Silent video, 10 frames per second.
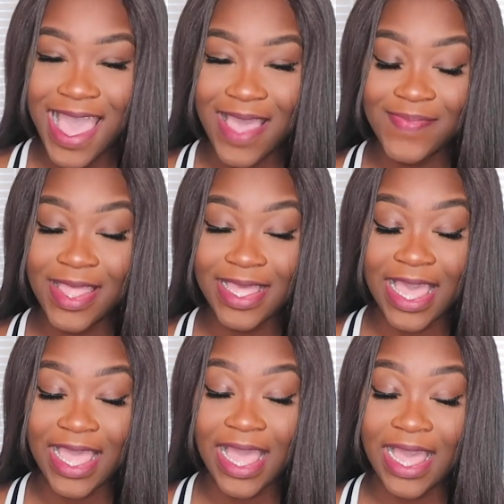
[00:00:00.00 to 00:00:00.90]
I'm
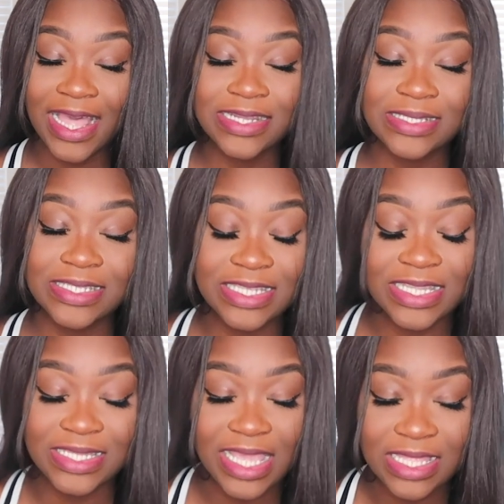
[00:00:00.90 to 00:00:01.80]
like, I honestly
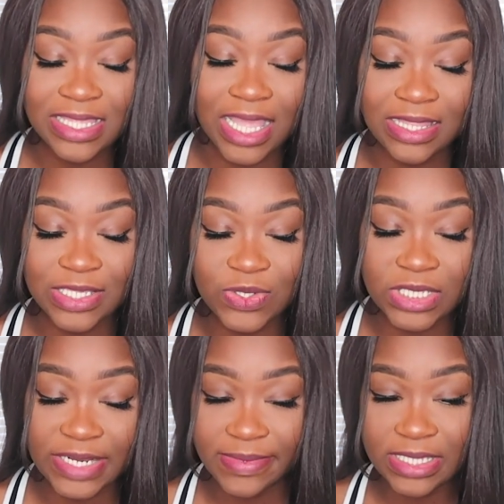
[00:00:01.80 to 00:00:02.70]
didn't think that this
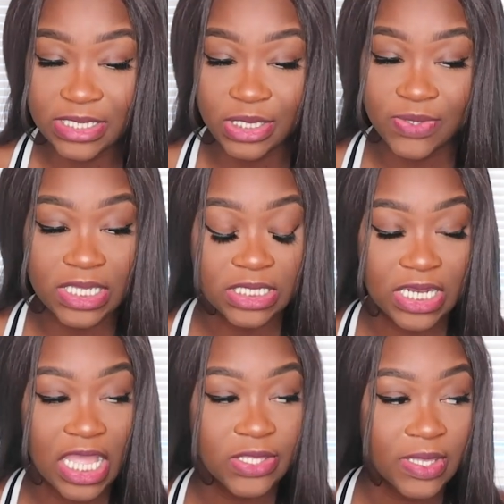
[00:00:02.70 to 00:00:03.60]
was gonna be the
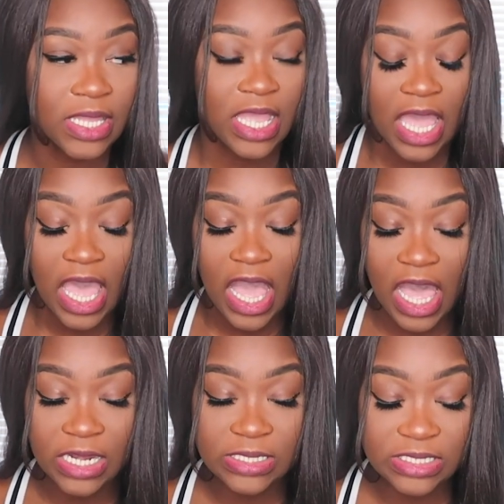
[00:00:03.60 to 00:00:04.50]
situation. I thought,
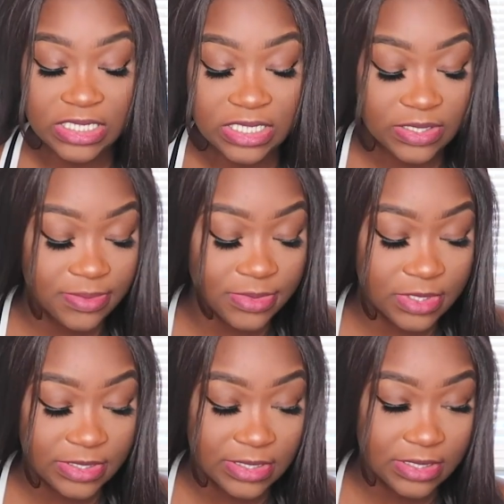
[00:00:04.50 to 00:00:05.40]
honestly,
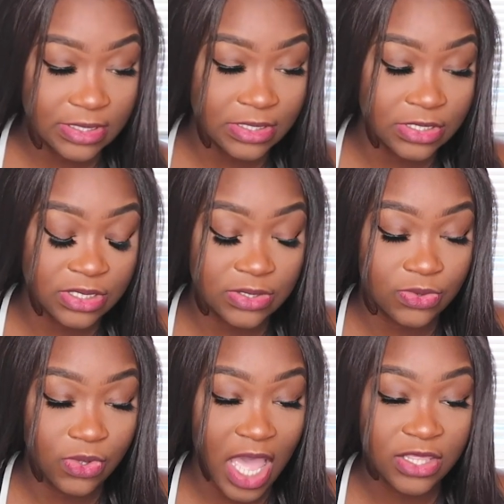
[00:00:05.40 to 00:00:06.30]

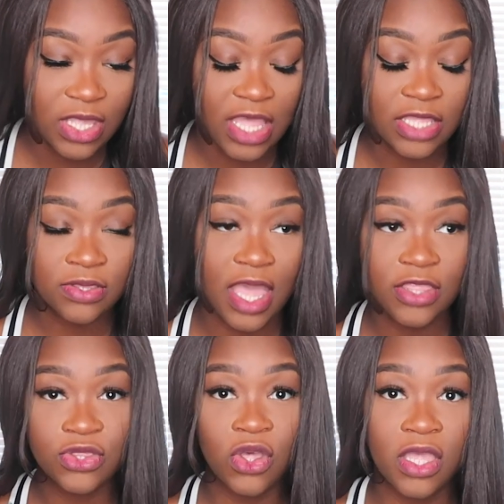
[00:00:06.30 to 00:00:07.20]

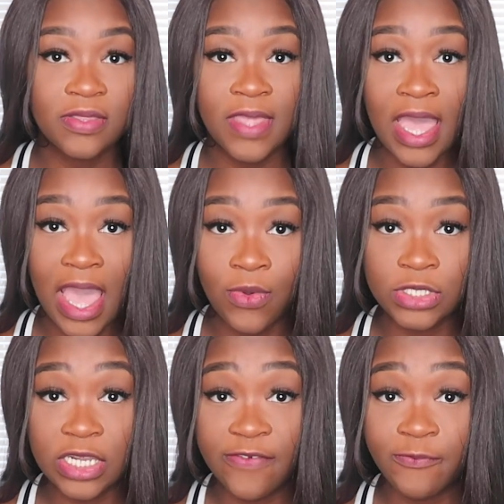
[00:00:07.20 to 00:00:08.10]
I thought that I
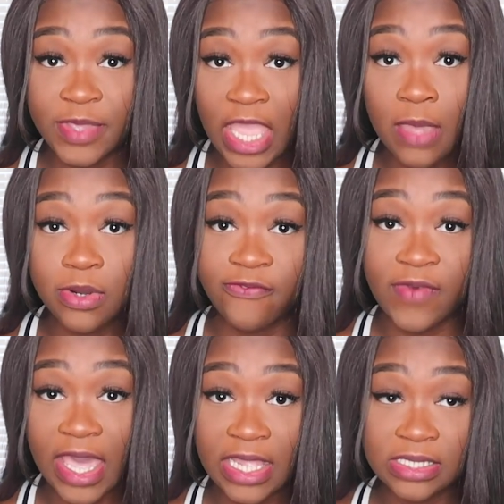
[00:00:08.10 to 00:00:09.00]
was gonna be able to
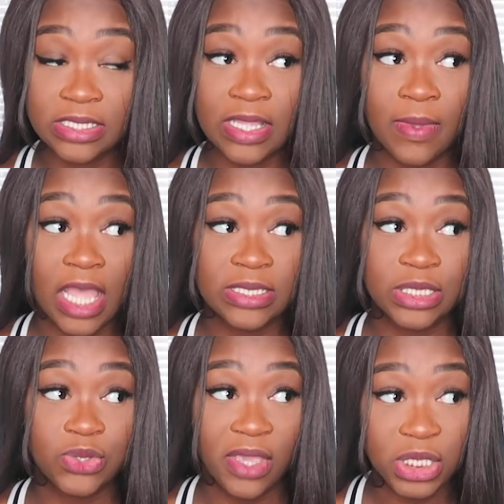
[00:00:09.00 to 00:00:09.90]
find a
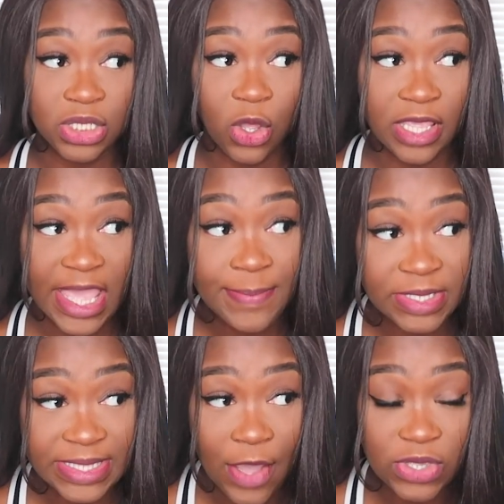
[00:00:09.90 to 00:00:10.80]
situation on
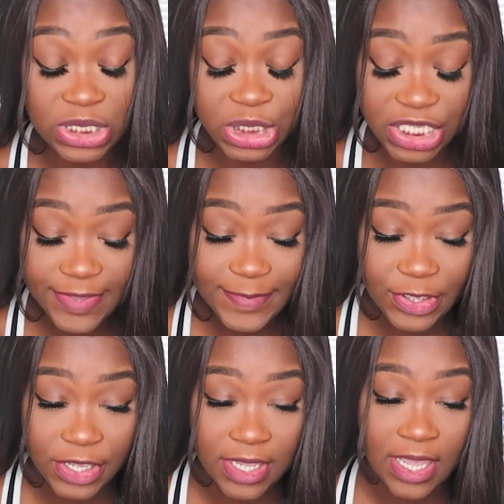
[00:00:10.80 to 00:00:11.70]
campus that was
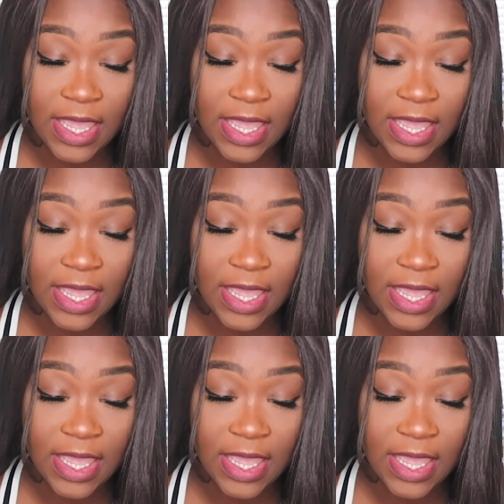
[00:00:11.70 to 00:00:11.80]
cheaper,